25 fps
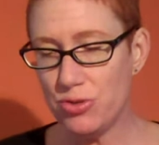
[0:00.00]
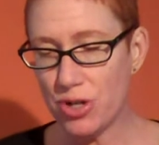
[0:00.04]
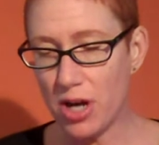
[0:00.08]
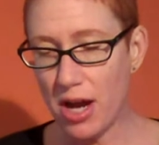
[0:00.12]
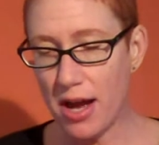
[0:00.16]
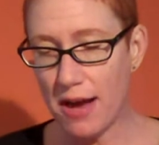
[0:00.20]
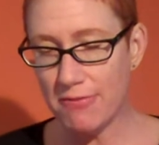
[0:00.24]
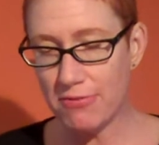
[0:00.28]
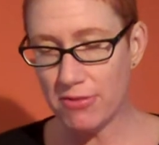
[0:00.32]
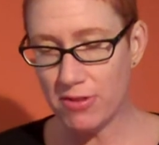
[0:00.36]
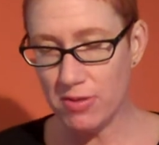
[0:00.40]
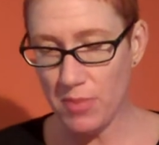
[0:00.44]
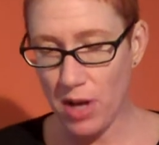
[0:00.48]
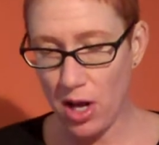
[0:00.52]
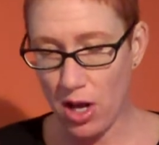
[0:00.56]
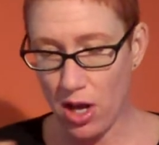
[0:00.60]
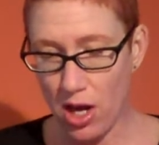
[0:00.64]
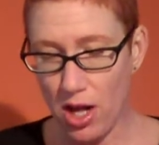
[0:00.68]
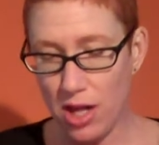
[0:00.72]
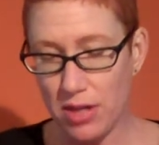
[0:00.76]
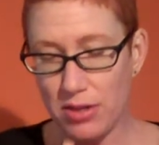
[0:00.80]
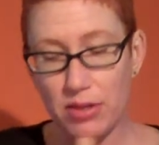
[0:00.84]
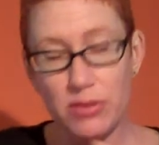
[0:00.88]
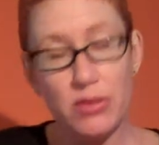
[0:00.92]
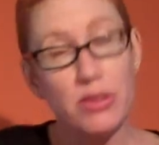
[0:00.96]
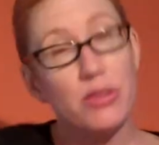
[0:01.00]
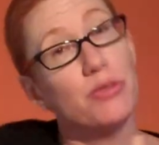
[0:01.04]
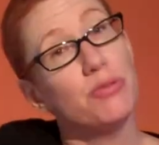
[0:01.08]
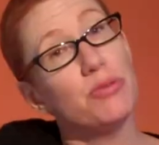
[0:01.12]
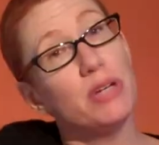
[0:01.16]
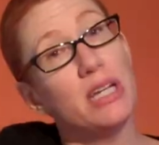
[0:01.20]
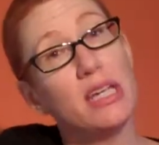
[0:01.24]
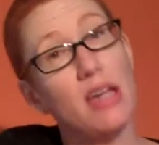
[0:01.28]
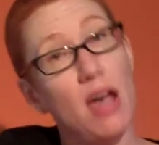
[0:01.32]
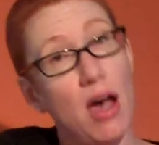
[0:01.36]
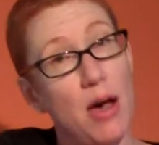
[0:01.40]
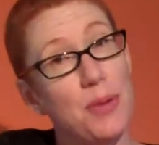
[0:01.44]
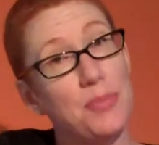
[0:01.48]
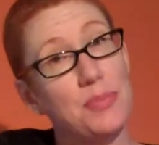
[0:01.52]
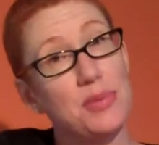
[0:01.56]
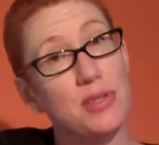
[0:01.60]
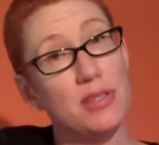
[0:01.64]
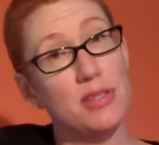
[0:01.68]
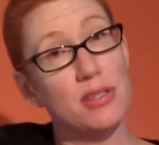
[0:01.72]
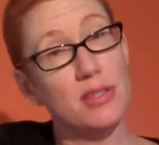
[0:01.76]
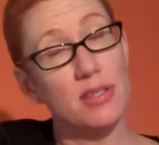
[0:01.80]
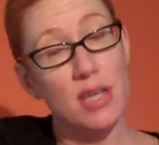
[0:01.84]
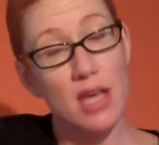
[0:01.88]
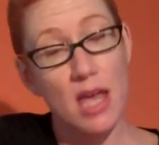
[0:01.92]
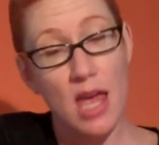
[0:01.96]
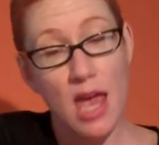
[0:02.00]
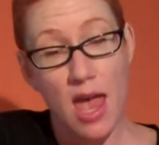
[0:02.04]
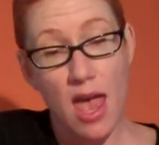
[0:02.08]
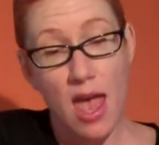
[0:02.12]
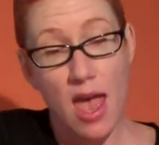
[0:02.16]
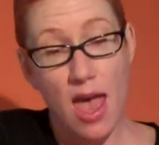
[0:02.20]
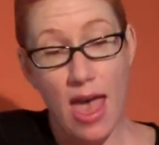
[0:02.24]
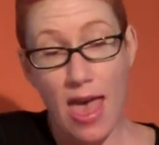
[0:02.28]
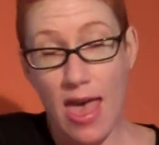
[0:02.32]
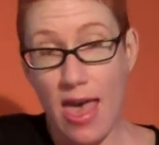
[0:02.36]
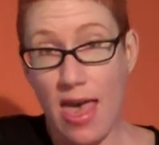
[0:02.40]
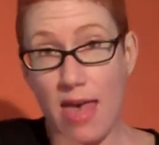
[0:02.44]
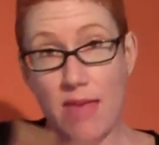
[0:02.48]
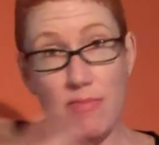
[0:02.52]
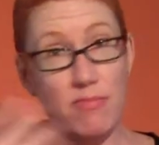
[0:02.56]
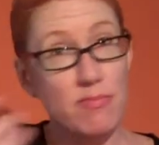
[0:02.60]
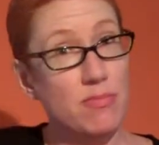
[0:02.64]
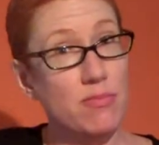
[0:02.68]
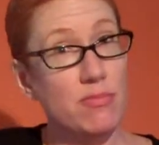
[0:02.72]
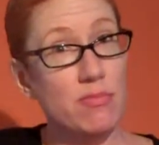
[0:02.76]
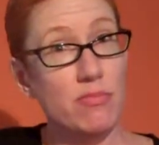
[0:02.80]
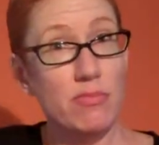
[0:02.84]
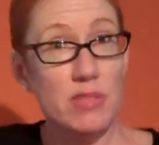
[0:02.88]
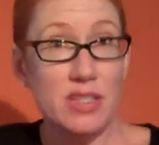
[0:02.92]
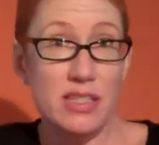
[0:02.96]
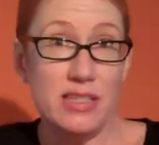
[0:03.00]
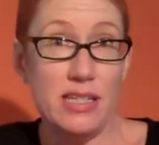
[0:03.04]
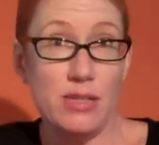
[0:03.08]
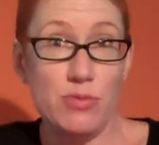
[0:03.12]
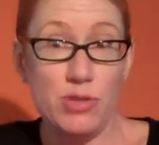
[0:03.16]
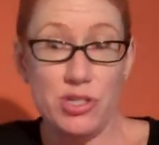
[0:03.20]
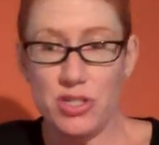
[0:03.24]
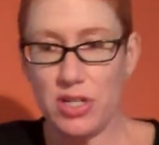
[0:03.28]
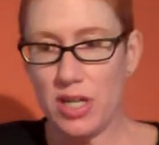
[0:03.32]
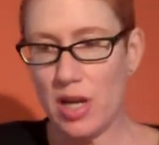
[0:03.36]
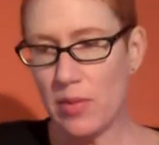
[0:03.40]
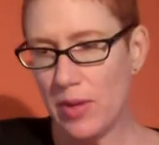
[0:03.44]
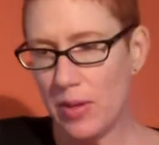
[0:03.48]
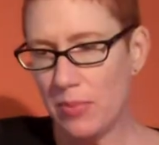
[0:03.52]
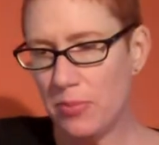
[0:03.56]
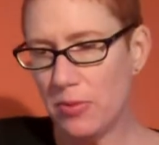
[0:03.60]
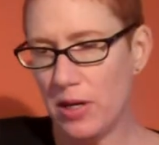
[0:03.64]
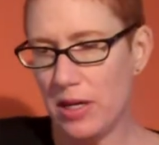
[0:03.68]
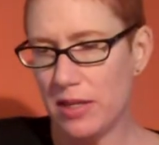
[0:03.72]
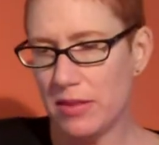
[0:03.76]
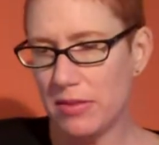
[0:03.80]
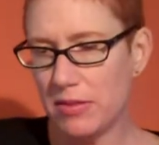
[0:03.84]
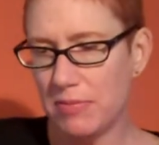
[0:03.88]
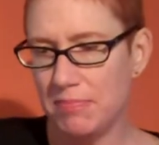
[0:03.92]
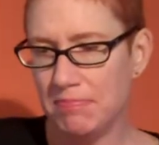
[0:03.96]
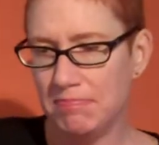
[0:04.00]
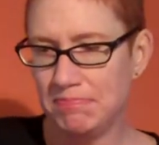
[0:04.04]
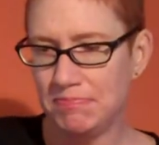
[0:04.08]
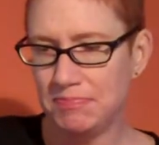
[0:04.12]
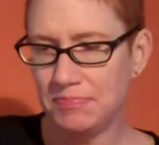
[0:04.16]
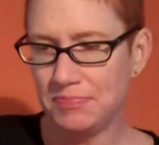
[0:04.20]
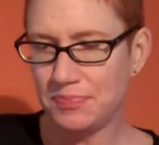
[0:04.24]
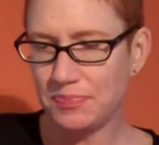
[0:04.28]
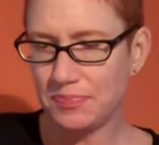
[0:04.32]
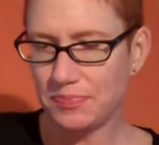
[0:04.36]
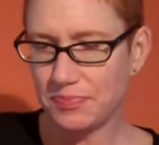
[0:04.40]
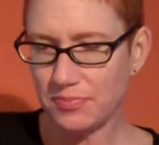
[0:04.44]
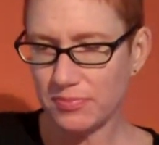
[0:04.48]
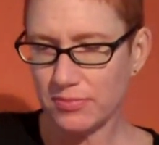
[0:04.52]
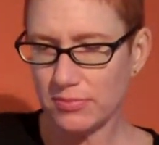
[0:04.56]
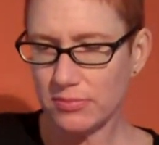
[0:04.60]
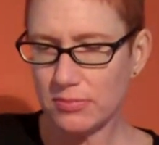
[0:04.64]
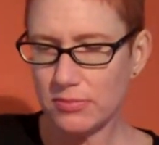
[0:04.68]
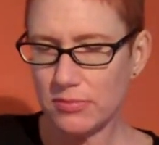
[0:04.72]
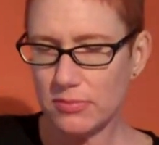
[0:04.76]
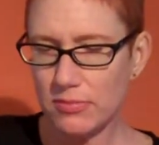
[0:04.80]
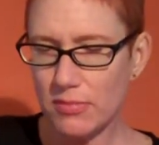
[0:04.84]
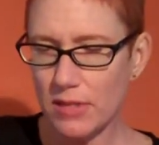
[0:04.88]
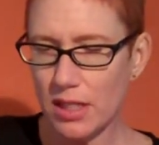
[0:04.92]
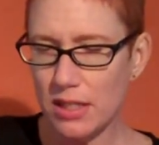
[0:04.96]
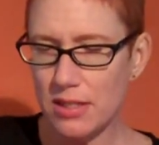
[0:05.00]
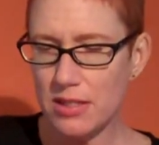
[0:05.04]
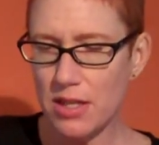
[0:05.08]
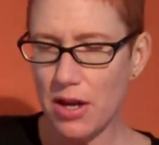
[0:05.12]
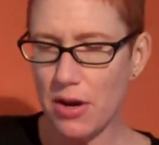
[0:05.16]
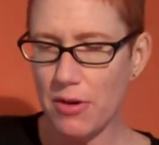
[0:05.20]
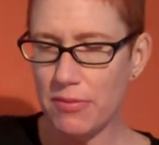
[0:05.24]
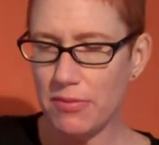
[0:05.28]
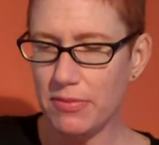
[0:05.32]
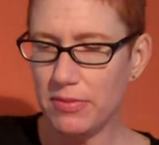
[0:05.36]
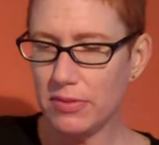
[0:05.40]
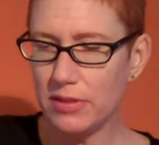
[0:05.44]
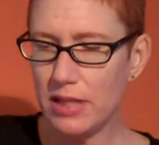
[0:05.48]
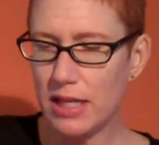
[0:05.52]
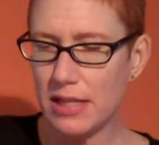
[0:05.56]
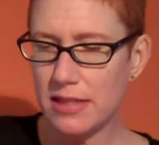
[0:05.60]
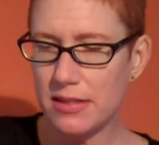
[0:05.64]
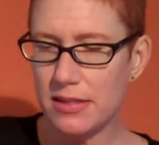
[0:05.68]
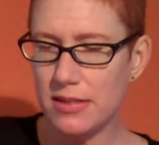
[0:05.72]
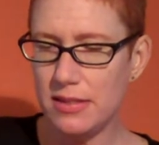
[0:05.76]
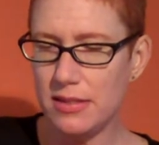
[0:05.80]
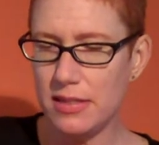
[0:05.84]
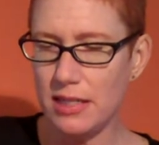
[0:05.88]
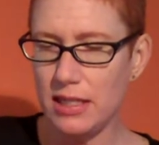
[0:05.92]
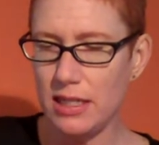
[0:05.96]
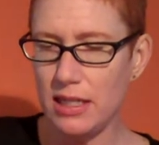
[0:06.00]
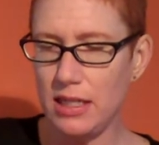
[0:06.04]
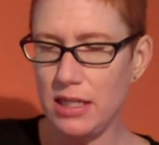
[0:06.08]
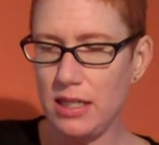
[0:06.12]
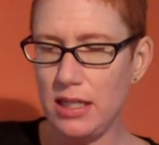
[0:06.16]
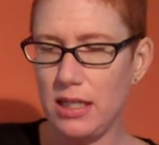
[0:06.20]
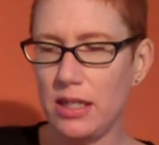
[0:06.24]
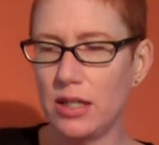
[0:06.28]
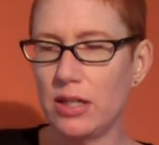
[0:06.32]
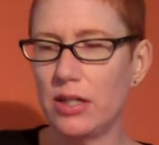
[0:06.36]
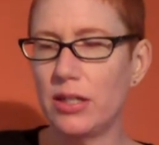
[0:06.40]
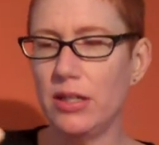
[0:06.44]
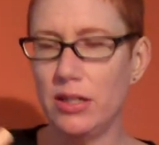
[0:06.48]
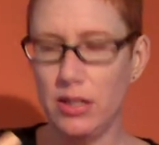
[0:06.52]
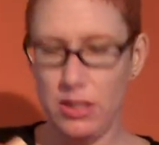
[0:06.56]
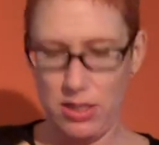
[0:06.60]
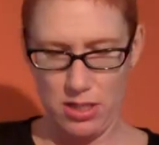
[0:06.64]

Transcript: draw from all 3 cups and see what you come up with. So let's see here.